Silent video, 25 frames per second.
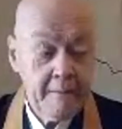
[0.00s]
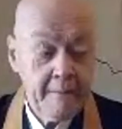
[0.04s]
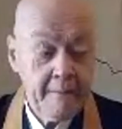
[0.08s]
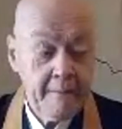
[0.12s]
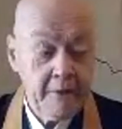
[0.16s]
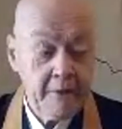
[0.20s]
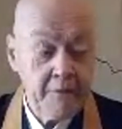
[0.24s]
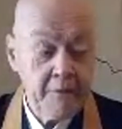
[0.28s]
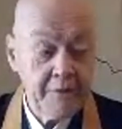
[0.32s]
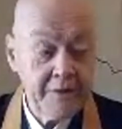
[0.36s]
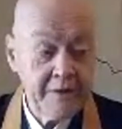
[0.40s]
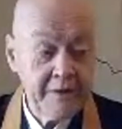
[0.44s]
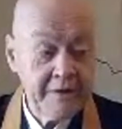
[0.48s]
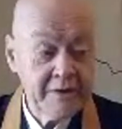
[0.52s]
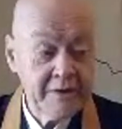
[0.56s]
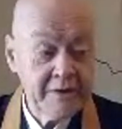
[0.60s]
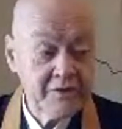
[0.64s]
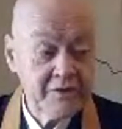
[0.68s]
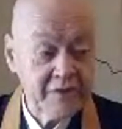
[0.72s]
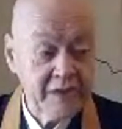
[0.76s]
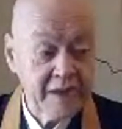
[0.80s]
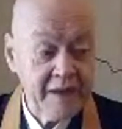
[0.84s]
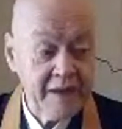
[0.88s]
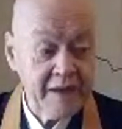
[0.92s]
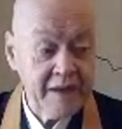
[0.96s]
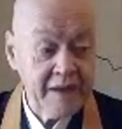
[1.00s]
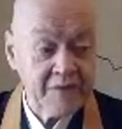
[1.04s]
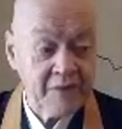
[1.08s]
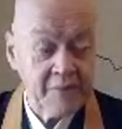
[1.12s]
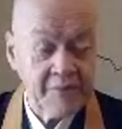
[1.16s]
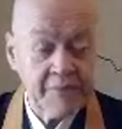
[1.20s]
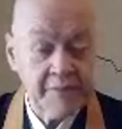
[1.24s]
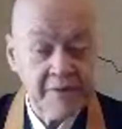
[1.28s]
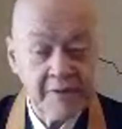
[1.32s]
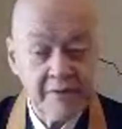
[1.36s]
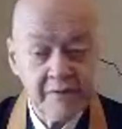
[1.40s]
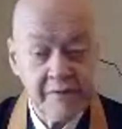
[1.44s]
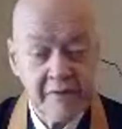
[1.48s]
No need to escape
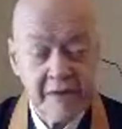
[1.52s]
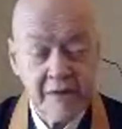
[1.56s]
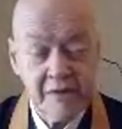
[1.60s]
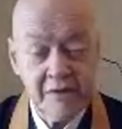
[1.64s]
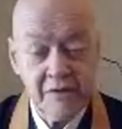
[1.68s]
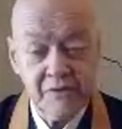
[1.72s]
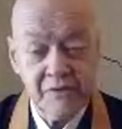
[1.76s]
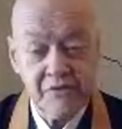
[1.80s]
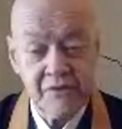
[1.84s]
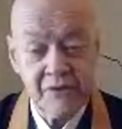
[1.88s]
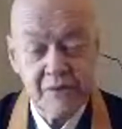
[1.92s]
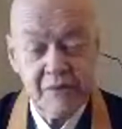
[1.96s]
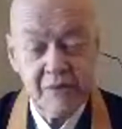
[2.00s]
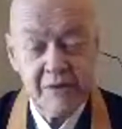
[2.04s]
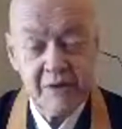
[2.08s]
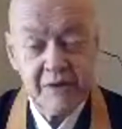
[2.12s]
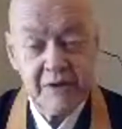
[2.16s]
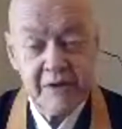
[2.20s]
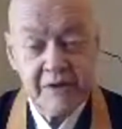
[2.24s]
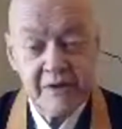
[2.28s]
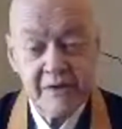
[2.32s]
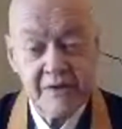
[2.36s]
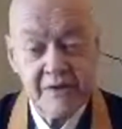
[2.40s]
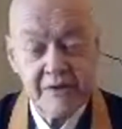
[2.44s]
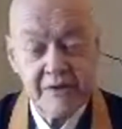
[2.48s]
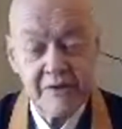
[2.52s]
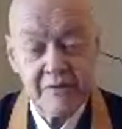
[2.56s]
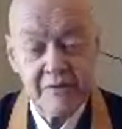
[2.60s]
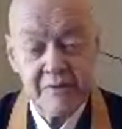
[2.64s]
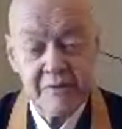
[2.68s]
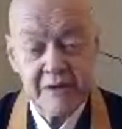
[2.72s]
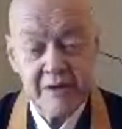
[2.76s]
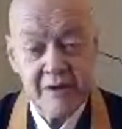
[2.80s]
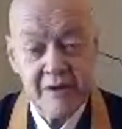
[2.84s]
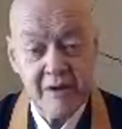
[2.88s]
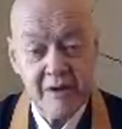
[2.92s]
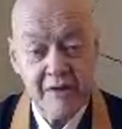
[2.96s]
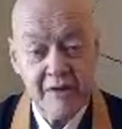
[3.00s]
something that you see what it is,
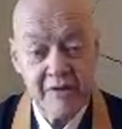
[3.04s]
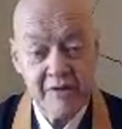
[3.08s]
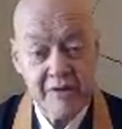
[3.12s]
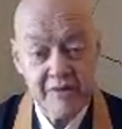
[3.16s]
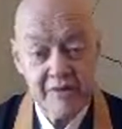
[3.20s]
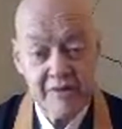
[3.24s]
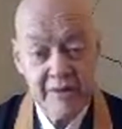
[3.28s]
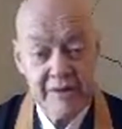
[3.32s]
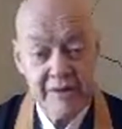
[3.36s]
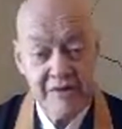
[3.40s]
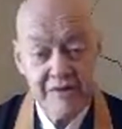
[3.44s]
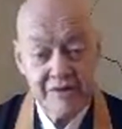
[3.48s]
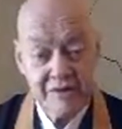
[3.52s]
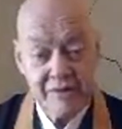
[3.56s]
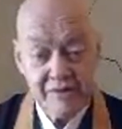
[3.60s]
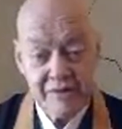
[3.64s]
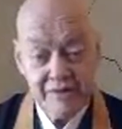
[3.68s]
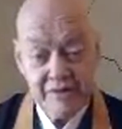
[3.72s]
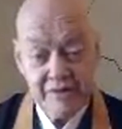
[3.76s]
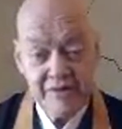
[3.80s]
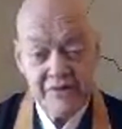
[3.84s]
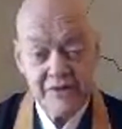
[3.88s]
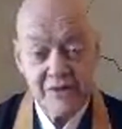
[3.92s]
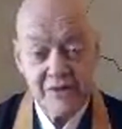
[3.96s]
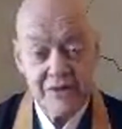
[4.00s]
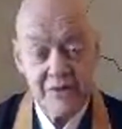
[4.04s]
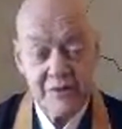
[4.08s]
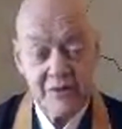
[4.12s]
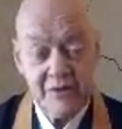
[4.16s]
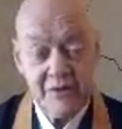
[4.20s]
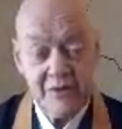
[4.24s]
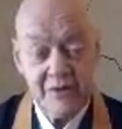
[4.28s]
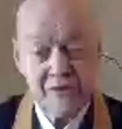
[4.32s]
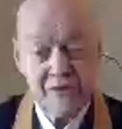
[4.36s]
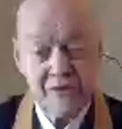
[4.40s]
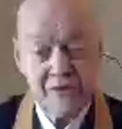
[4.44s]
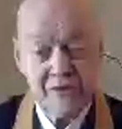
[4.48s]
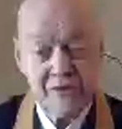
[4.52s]
because the nature of this
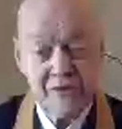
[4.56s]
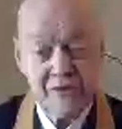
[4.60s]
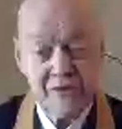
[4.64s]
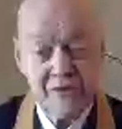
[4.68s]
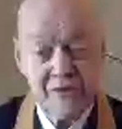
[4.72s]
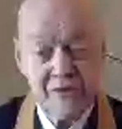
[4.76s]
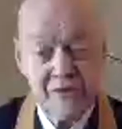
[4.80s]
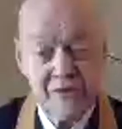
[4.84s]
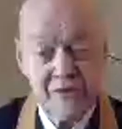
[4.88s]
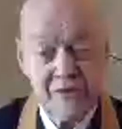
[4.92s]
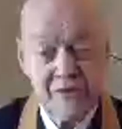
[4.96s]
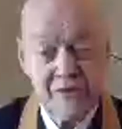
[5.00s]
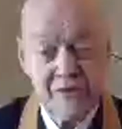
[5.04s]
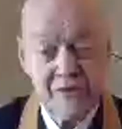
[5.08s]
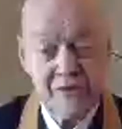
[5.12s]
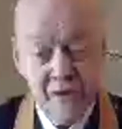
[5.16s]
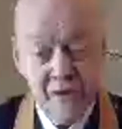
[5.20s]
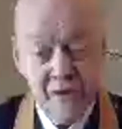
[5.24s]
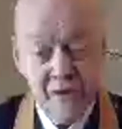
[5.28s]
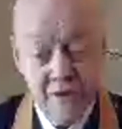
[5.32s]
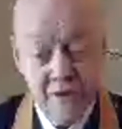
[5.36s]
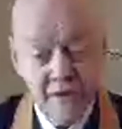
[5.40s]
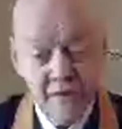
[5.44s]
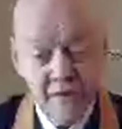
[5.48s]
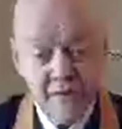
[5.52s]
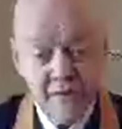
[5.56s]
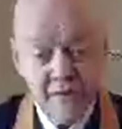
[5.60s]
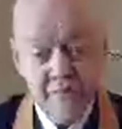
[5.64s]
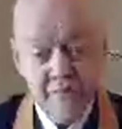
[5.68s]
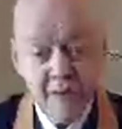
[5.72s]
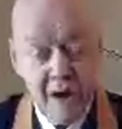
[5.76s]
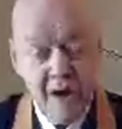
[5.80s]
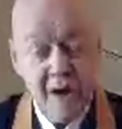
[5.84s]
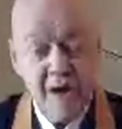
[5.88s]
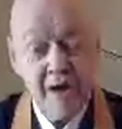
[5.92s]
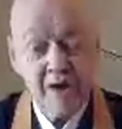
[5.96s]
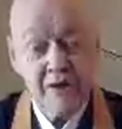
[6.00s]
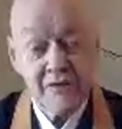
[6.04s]
situation, the
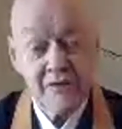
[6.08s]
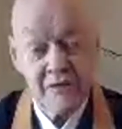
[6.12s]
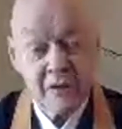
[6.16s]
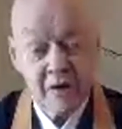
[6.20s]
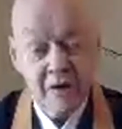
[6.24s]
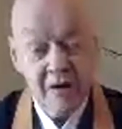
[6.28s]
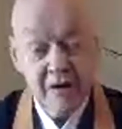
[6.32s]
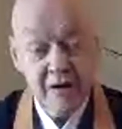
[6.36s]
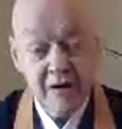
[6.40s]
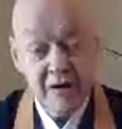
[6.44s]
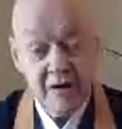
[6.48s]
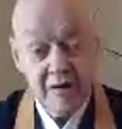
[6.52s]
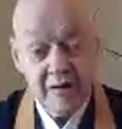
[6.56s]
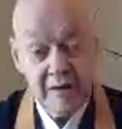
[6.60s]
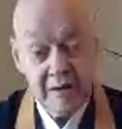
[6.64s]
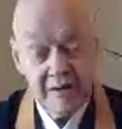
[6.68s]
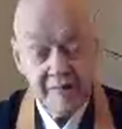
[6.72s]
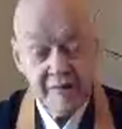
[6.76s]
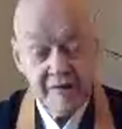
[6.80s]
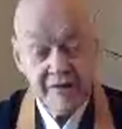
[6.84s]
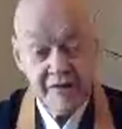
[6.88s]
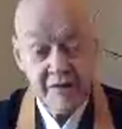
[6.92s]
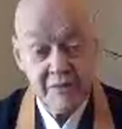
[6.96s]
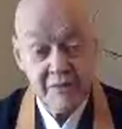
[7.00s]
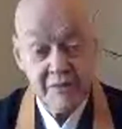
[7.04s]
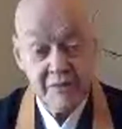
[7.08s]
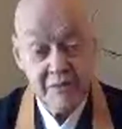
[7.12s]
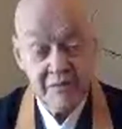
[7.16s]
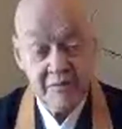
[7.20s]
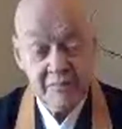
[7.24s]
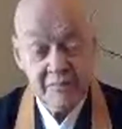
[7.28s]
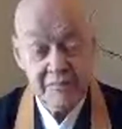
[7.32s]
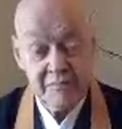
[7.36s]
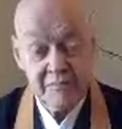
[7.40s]
bars are invisible.